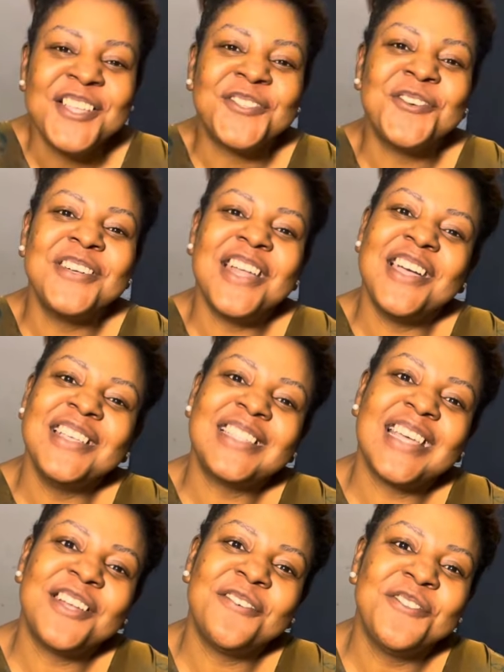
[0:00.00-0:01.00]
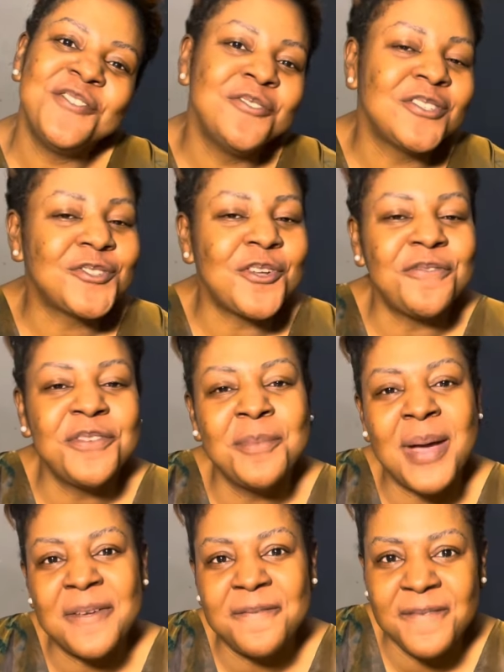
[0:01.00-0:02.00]
so now instead of you know stuffing
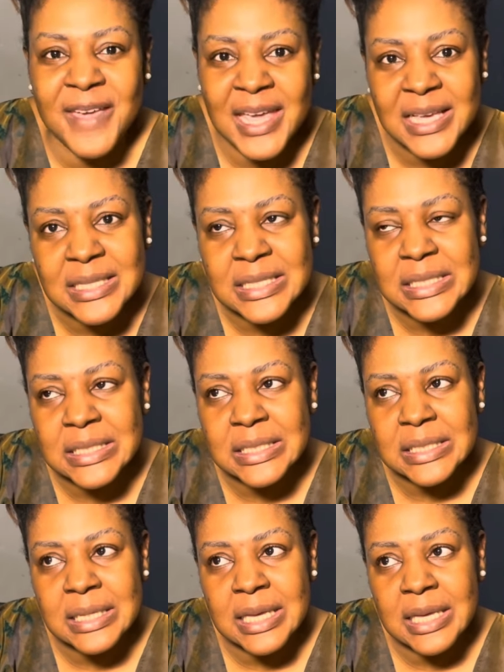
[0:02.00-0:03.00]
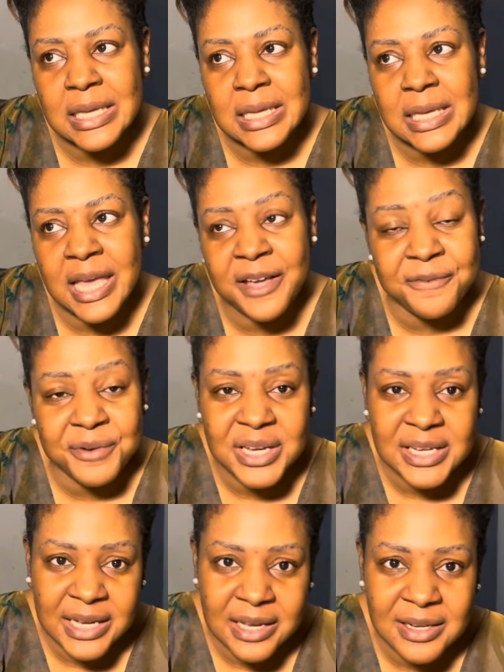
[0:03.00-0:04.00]
my face every
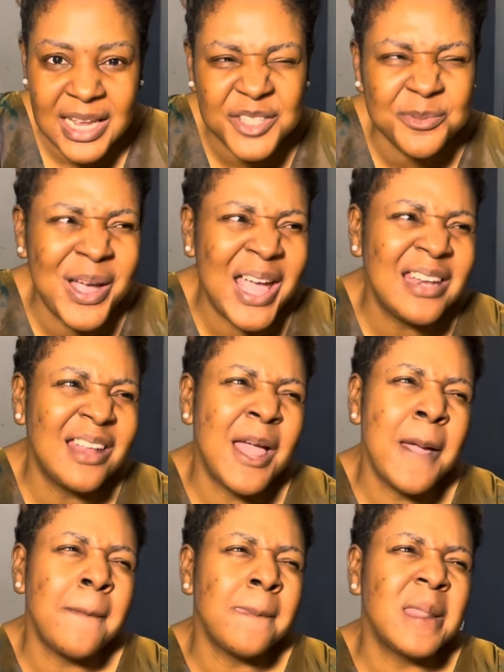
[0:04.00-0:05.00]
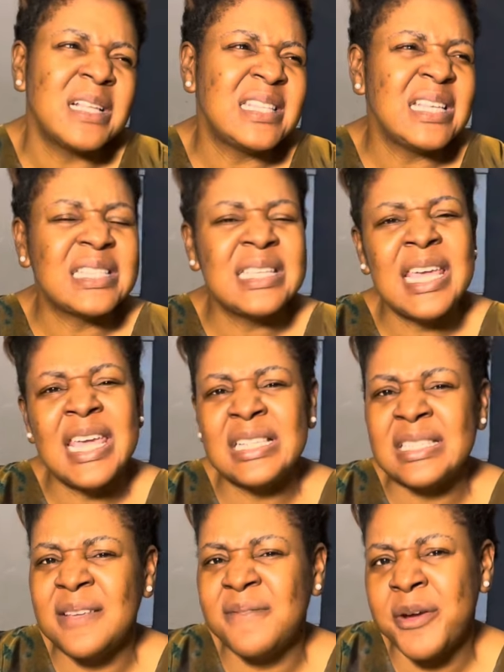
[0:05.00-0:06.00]
day, that's why I'm, um 16
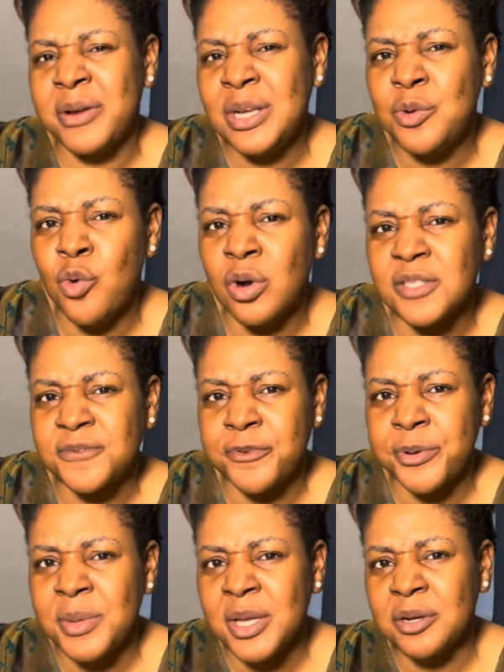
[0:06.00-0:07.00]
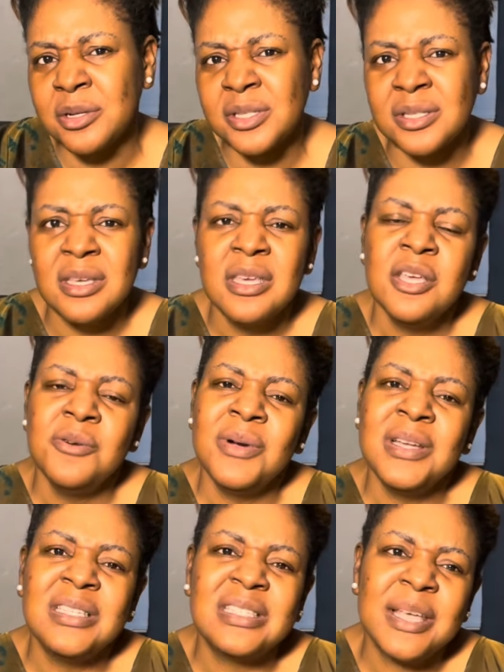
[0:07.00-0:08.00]
is never really works for me because
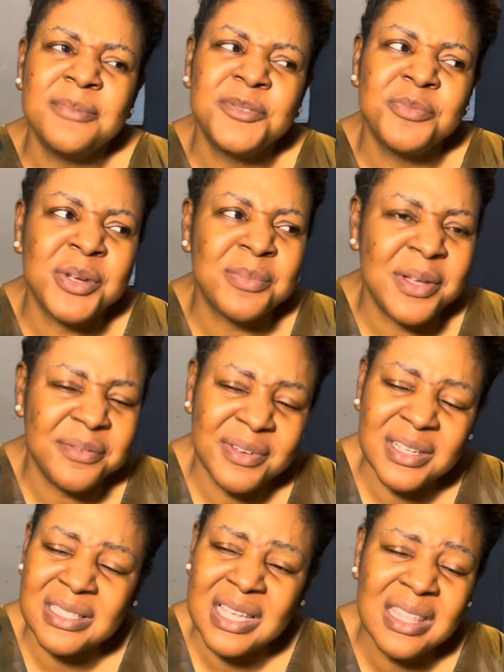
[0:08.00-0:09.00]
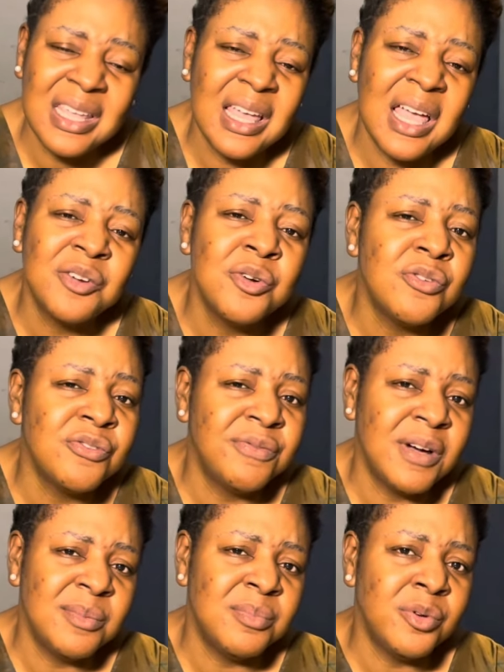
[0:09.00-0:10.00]
when it's time to break my fast, I think I go
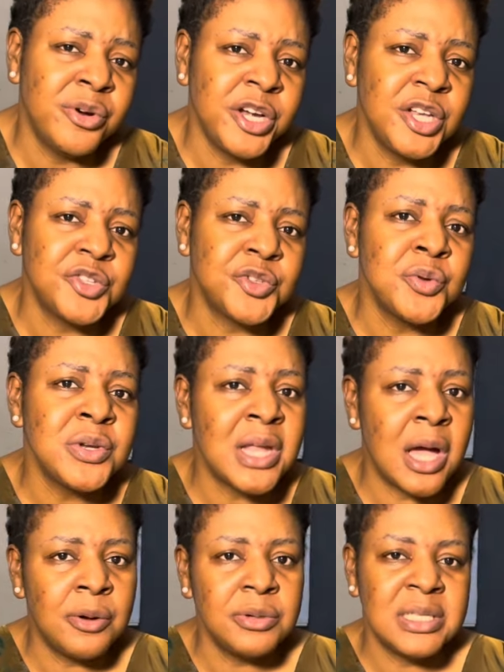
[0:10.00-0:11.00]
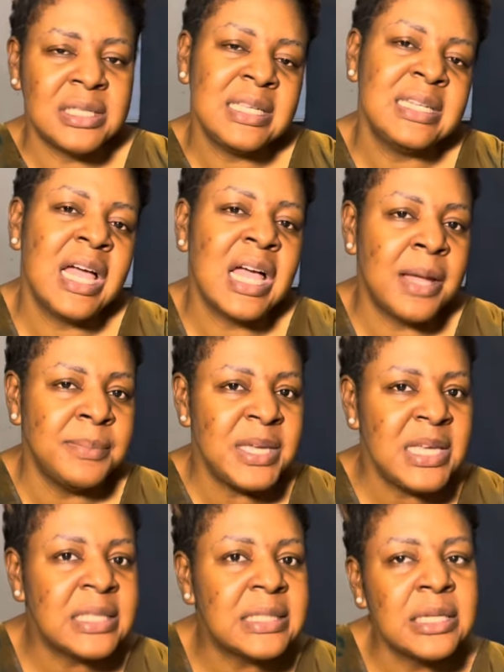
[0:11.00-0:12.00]
overboard. So now it's either I'm
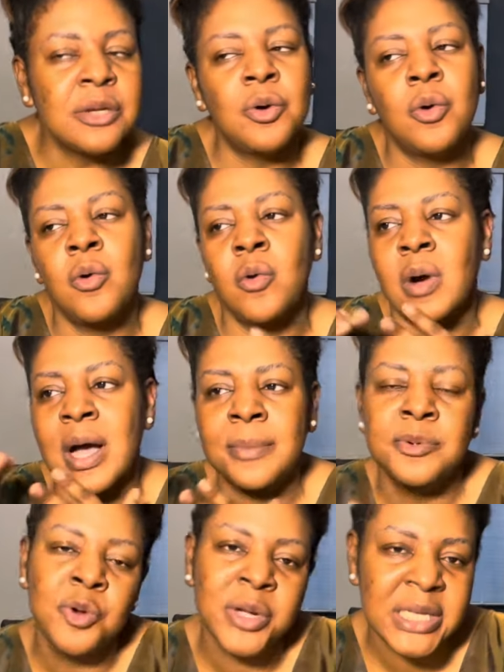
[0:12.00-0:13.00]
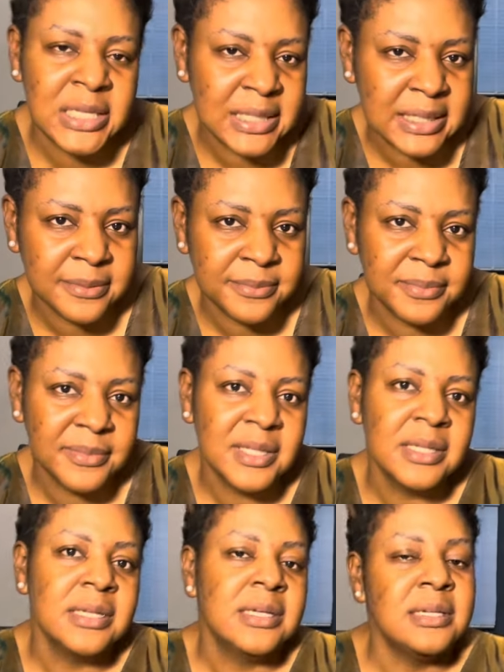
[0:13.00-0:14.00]
eating or I'm not
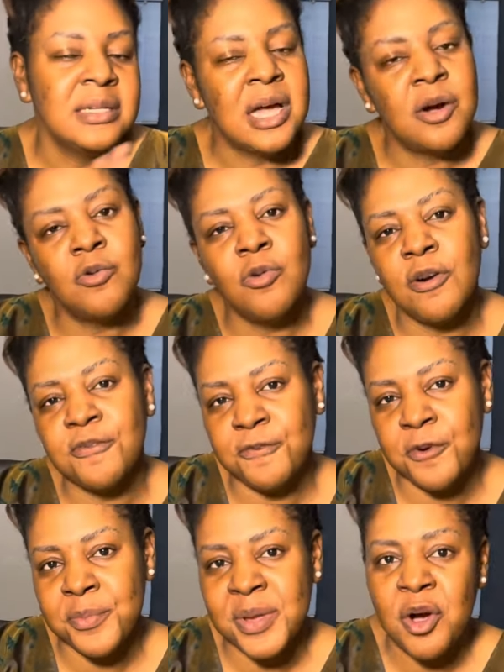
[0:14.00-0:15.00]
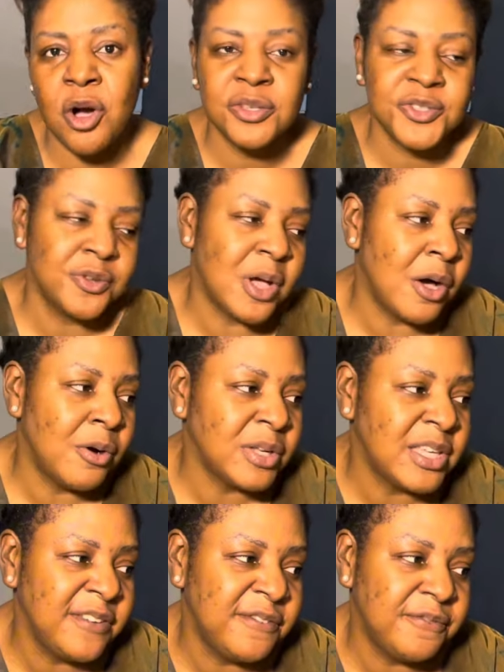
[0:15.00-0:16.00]
eating that will work for me also
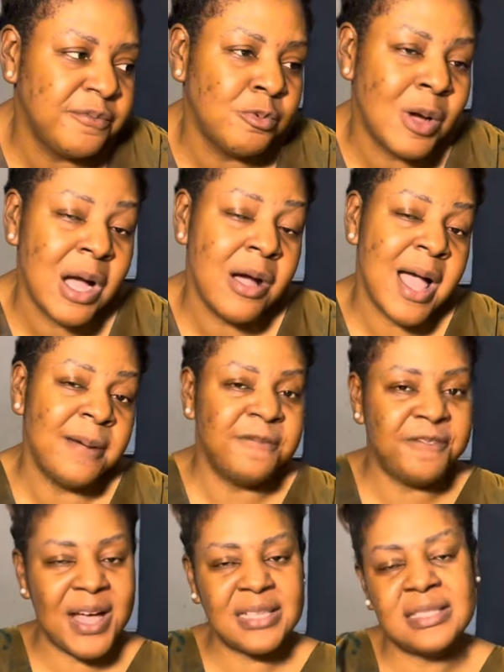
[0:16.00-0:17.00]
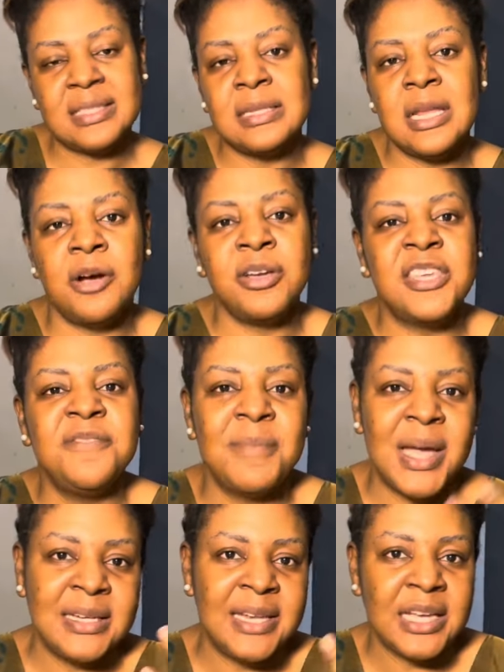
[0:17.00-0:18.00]
i'll give while i'm fasting i'll give
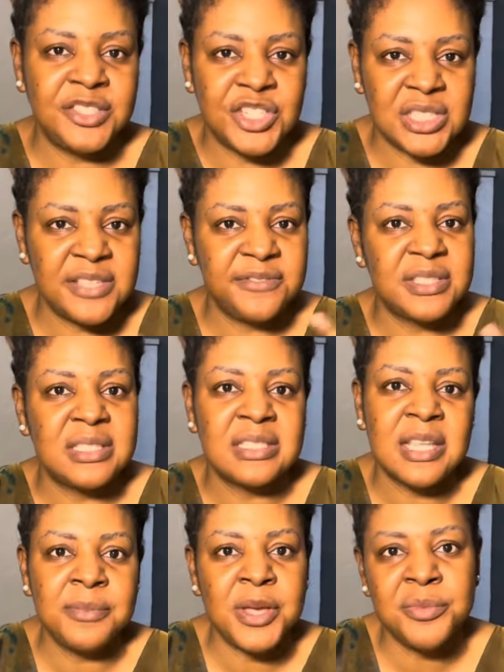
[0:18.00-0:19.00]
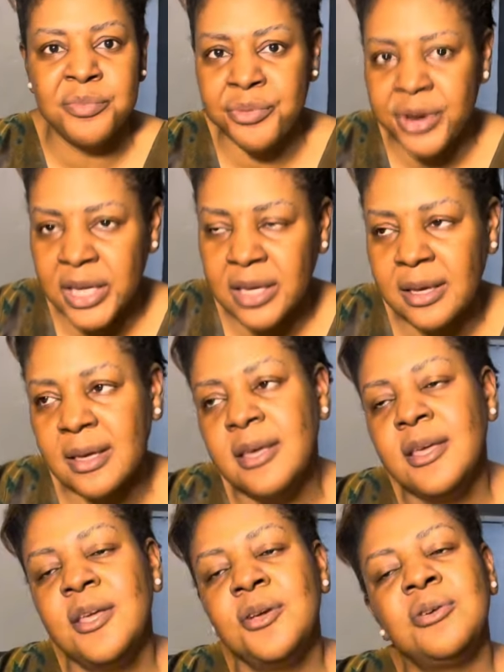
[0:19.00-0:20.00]
my digestive system a break
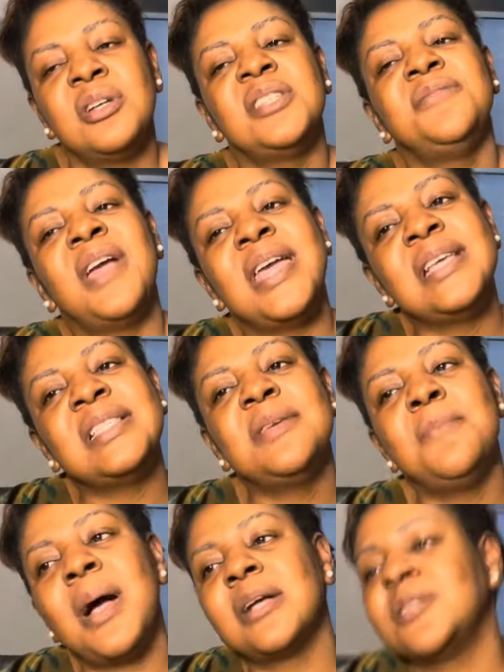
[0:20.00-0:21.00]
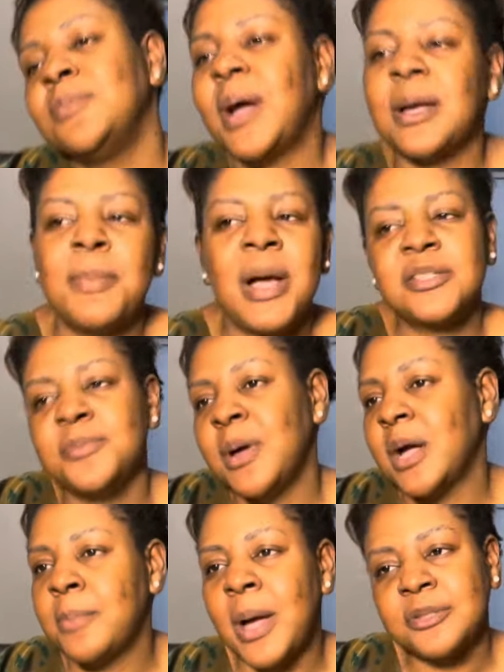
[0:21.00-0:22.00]
because if you're eating back to back back to
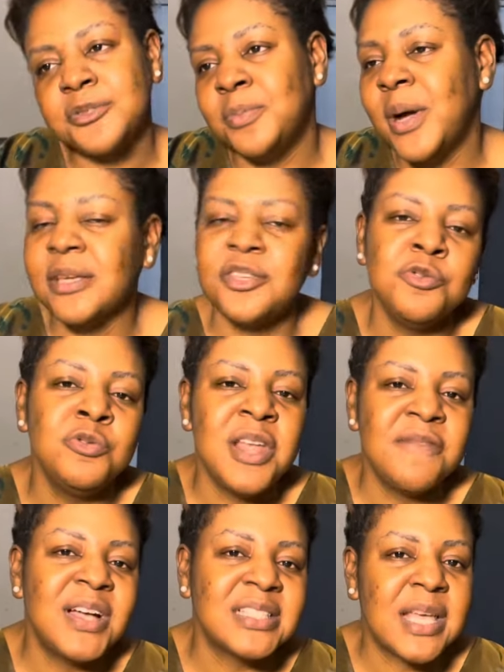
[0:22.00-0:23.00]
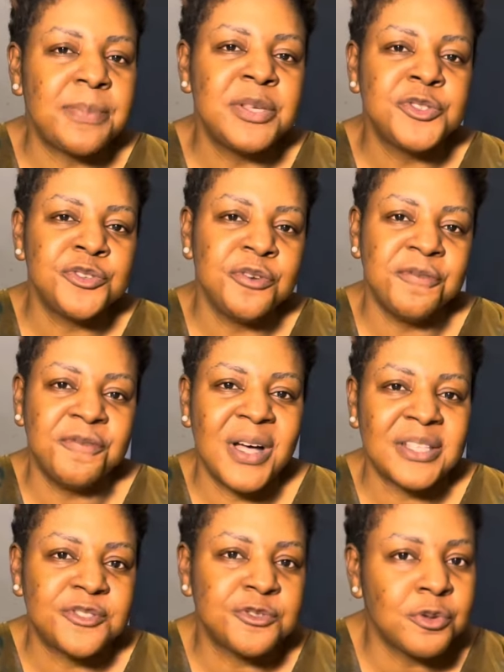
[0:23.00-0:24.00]
back back to back you'll never tap into your
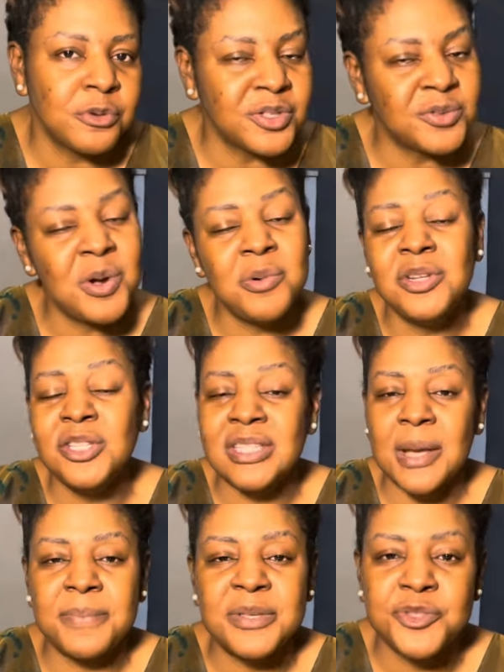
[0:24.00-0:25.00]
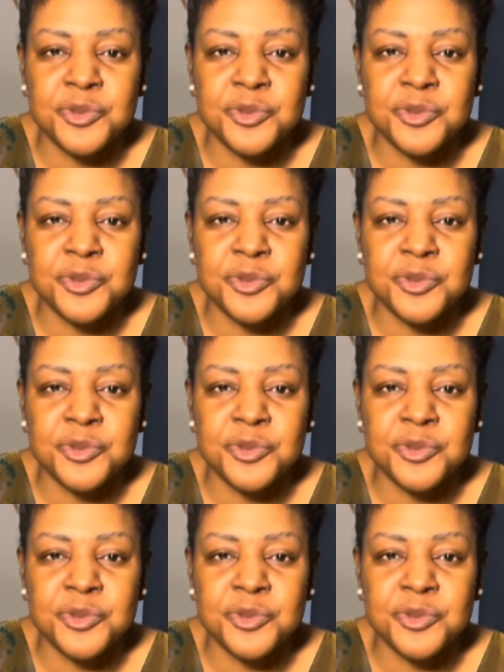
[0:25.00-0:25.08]
fast stores when will you tap into